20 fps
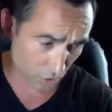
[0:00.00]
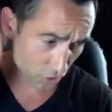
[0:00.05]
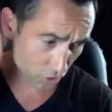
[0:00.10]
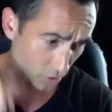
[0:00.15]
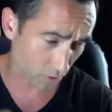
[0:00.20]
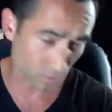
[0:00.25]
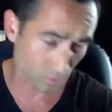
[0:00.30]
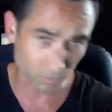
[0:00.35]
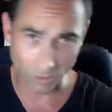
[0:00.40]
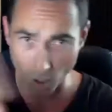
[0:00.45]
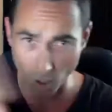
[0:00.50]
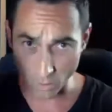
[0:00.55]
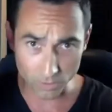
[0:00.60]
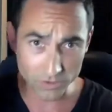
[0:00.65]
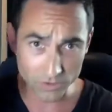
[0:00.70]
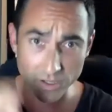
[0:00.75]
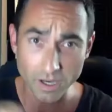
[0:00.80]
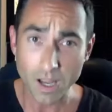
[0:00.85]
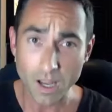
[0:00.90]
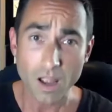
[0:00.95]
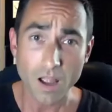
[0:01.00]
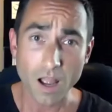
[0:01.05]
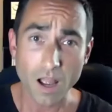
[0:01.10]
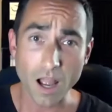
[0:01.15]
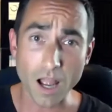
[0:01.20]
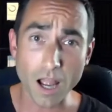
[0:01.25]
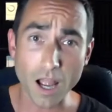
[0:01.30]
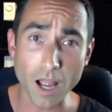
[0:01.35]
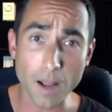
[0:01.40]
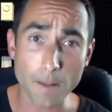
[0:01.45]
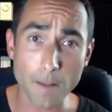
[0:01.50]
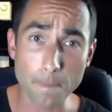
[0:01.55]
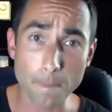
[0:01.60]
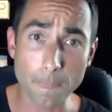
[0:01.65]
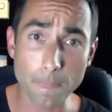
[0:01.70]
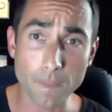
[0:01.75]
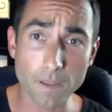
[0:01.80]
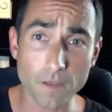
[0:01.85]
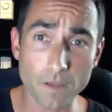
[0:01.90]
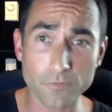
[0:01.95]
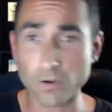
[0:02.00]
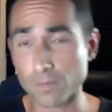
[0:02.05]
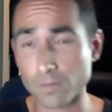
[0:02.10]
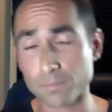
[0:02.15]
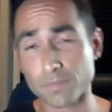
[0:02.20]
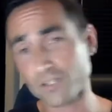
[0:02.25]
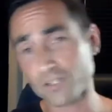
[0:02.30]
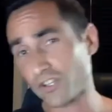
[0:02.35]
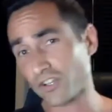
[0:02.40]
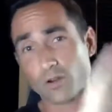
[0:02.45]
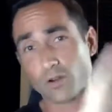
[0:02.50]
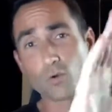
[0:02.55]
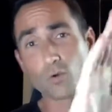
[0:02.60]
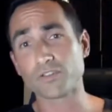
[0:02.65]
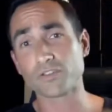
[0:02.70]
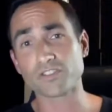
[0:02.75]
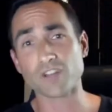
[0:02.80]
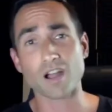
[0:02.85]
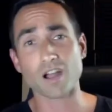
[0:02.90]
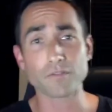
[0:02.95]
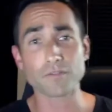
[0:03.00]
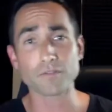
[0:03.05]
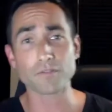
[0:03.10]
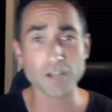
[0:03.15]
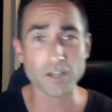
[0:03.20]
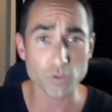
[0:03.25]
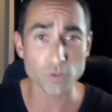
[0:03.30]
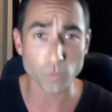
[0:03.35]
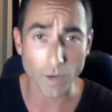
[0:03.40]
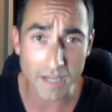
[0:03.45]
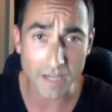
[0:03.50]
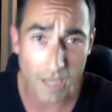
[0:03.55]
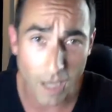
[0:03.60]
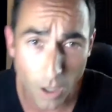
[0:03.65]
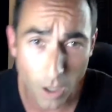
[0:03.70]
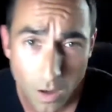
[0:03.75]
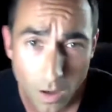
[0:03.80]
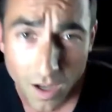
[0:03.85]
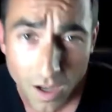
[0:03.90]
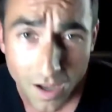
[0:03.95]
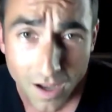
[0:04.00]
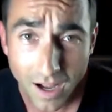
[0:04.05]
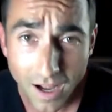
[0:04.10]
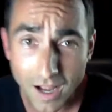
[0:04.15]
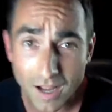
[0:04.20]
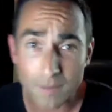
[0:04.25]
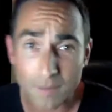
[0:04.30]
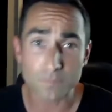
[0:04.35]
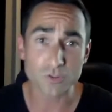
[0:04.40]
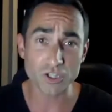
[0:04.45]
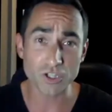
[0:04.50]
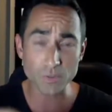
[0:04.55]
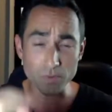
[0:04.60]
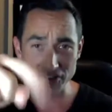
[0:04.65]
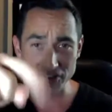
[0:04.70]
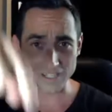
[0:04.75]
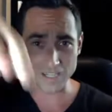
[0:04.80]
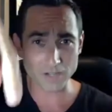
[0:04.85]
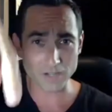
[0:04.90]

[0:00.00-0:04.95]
show host for a bunch of cool stuff and does radio. She was sitting